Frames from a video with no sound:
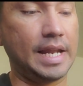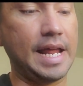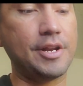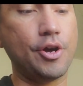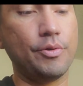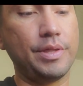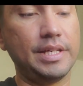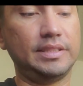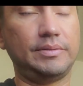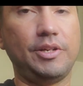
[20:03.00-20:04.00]
I know
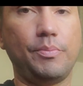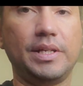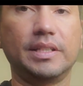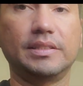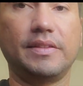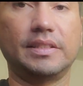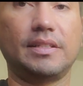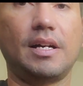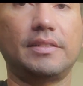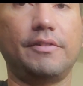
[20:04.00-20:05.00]
this here because of this
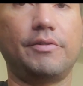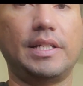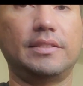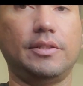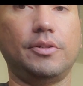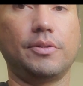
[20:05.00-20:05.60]
octave, right? So,